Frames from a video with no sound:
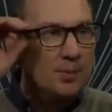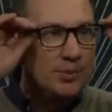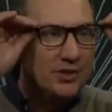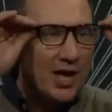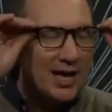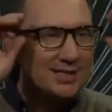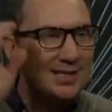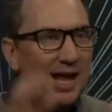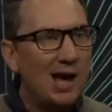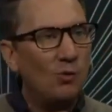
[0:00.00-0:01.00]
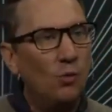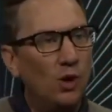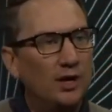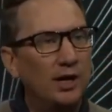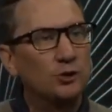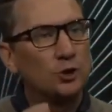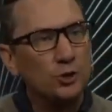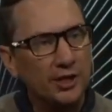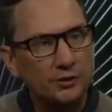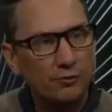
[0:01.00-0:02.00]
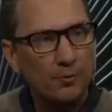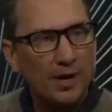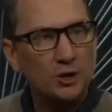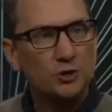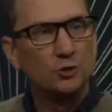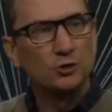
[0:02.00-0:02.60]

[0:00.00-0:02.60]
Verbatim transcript: But that's not what a transformational,